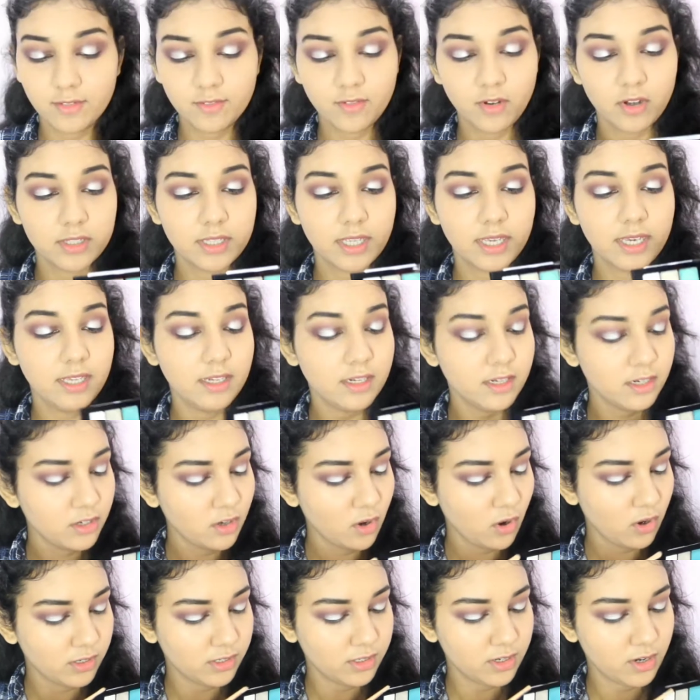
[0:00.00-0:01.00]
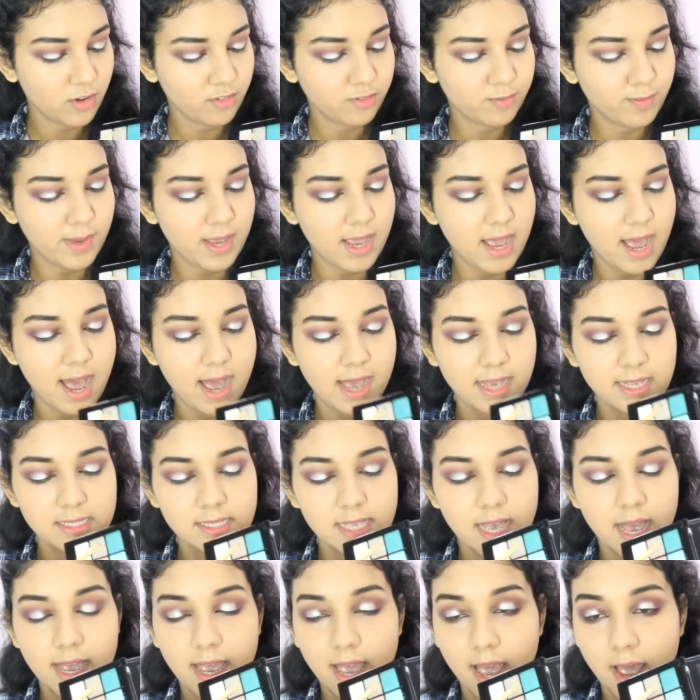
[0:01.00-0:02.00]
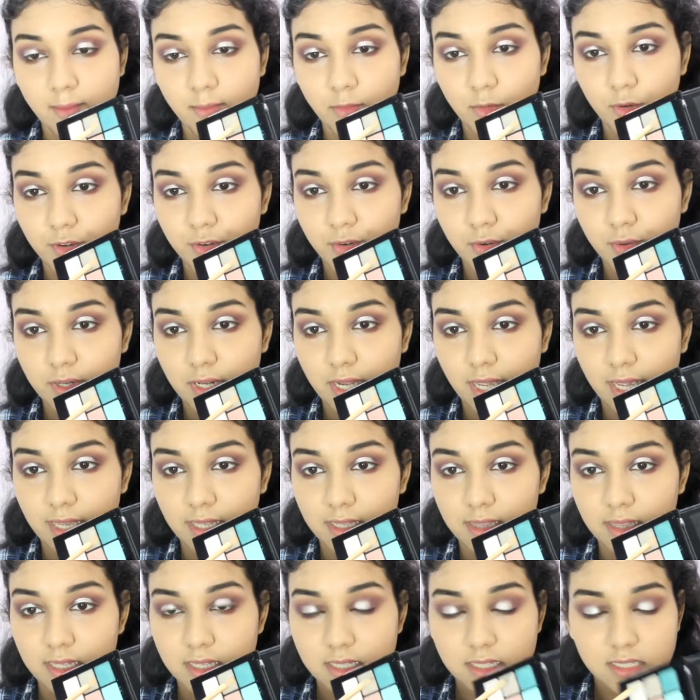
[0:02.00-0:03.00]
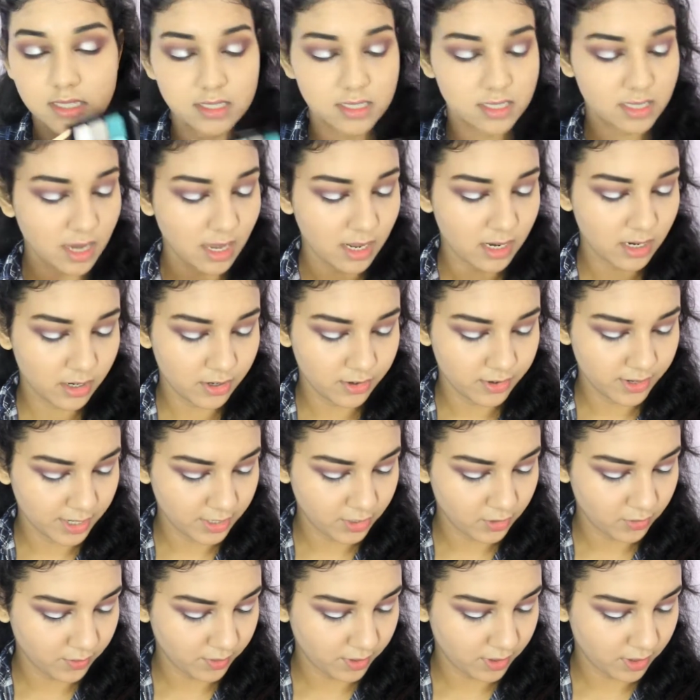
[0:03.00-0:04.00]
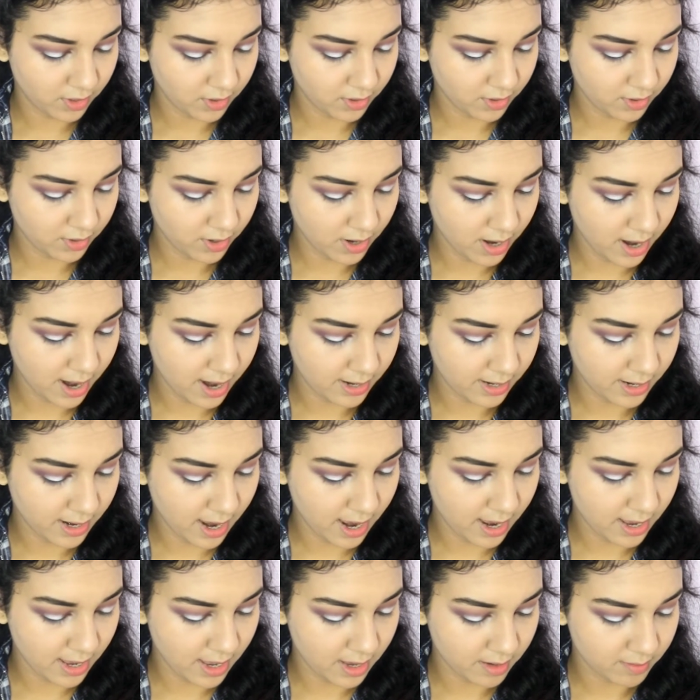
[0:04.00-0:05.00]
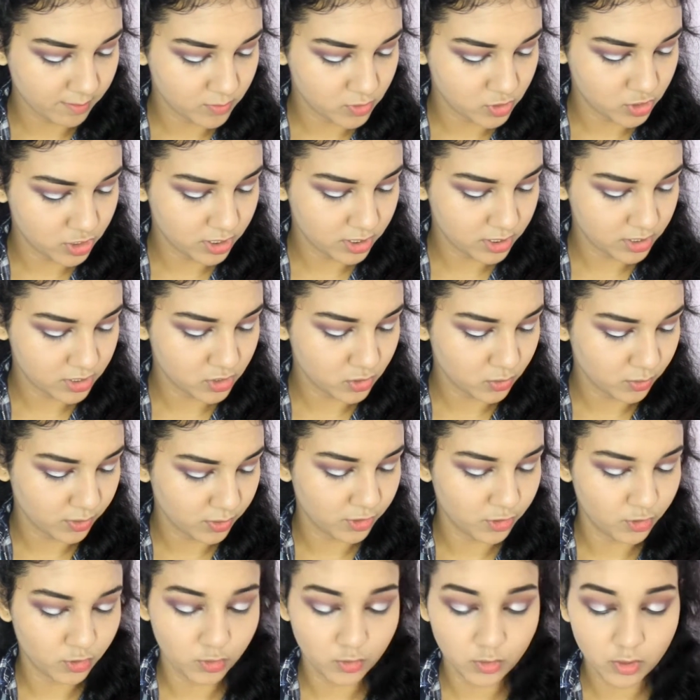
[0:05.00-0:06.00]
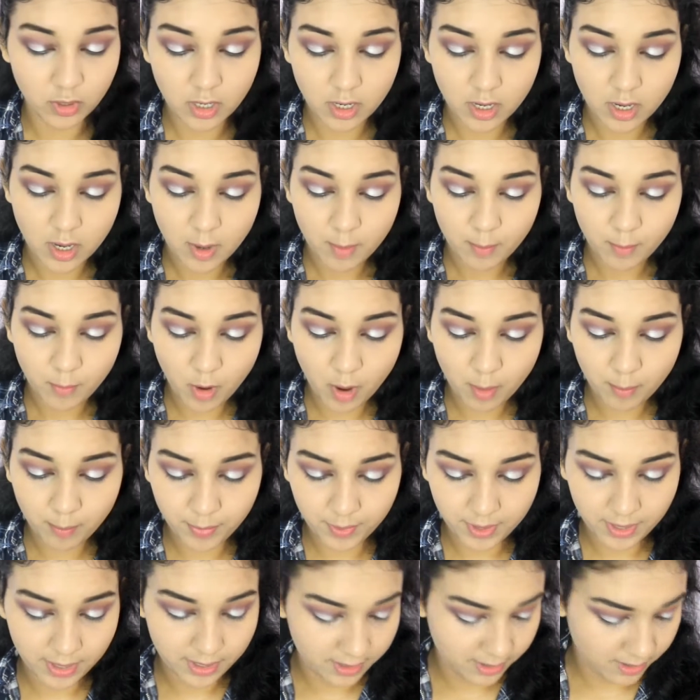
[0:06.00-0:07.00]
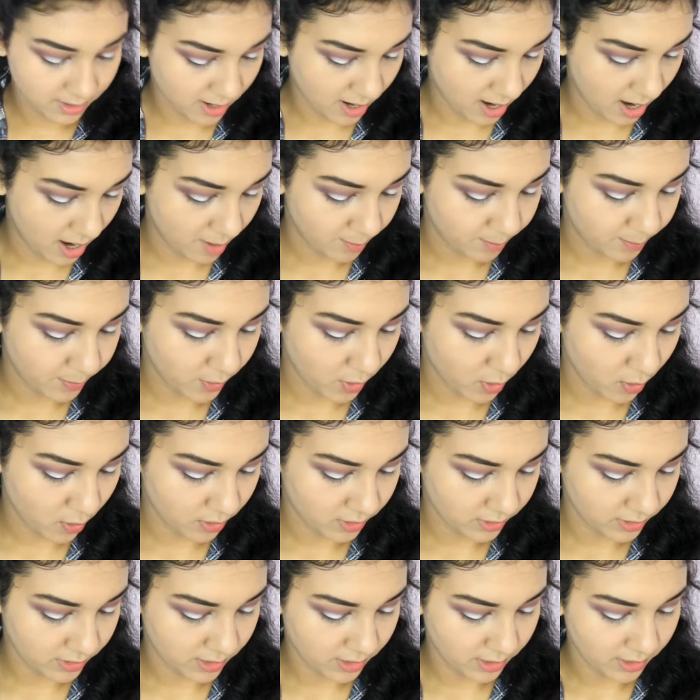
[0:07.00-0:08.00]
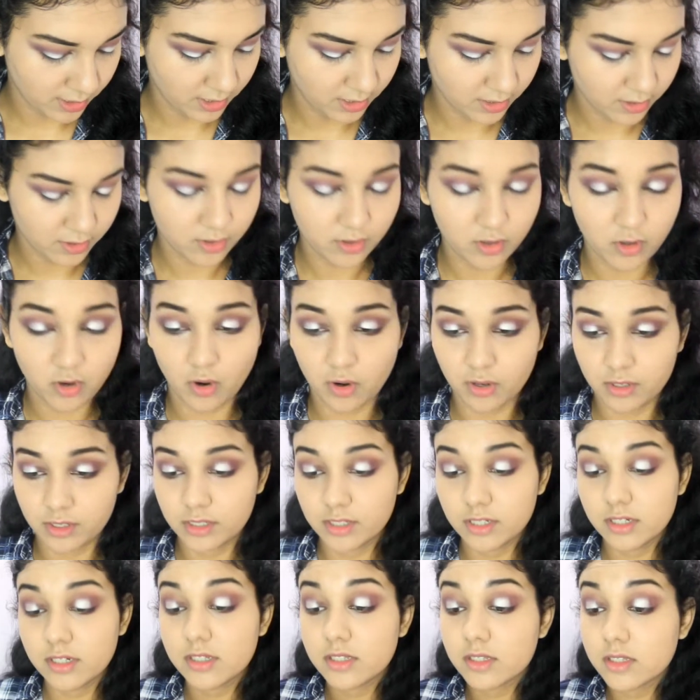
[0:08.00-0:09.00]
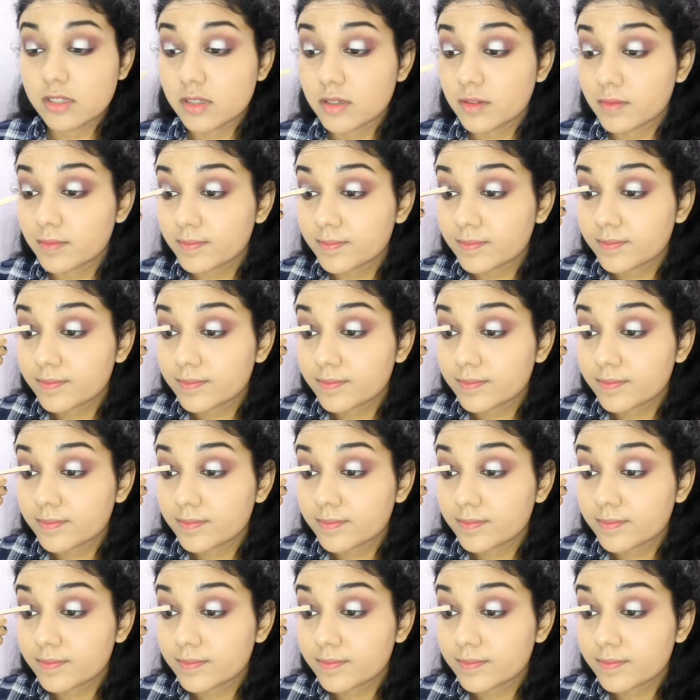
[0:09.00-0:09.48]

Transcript: then for the inner corner of my eyes, I am going to take this color right over here and I am just going to pop it up on the inner corners.